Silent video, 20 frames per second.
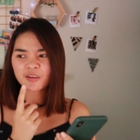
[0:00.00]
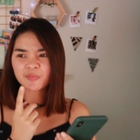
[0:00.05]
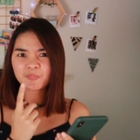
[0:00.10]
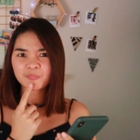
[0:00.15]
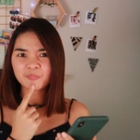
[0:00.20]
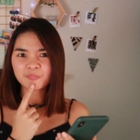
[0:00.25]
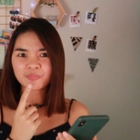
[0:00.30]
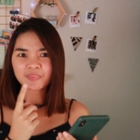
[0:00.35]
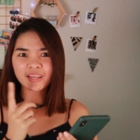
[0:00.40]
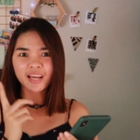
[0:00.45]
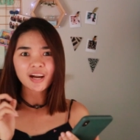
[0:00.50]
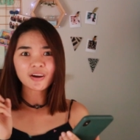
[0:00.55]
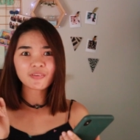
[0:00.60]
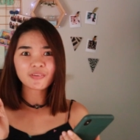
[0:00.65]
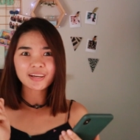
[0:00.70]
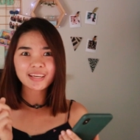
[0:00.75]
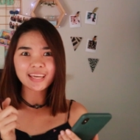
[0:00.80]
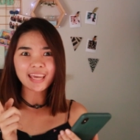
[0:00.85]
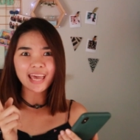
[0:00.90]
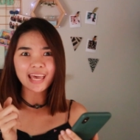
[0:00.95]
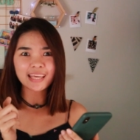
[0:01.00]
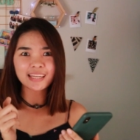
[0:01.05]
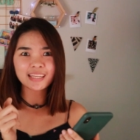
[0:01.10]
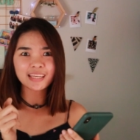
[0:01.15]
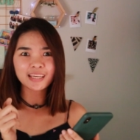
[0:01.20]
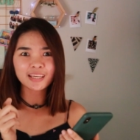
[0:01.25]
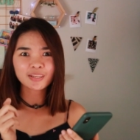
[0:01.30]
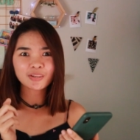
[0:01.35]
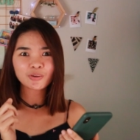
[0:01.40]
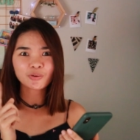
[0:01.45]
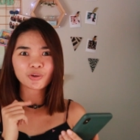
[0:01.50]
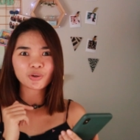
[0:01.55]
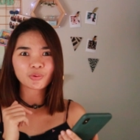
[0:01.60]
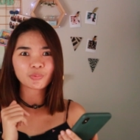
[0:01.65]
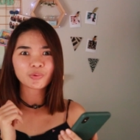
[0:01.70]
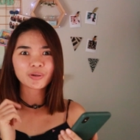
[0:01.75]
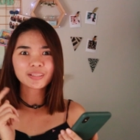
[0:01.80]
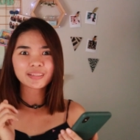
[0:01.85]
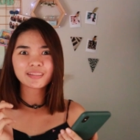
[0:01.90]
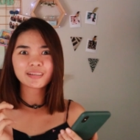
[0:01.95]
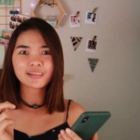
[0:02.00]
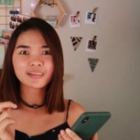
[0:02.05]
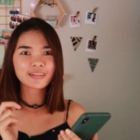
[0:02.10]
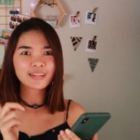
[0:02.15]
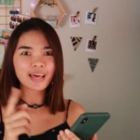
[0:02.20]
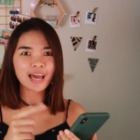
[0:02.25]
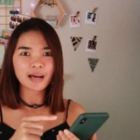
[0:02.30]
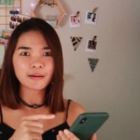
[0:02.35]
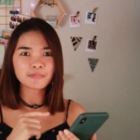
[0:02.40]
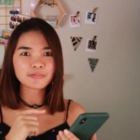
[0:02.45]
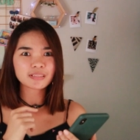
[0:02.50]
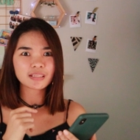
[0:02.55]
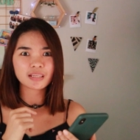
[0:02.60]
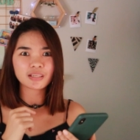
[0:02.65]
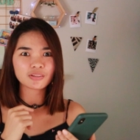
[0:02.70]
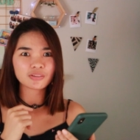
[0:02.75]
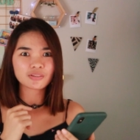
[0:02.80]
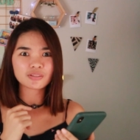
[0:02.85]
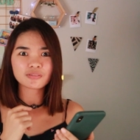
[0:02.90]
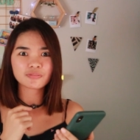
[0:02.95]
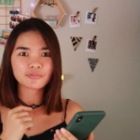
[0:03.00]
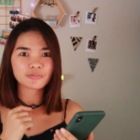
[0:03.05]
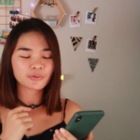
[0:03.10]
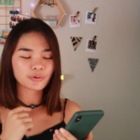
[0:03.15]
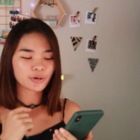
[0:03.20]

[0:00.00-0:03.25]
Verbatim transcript: Hmm, how I edit or what are the apps that I use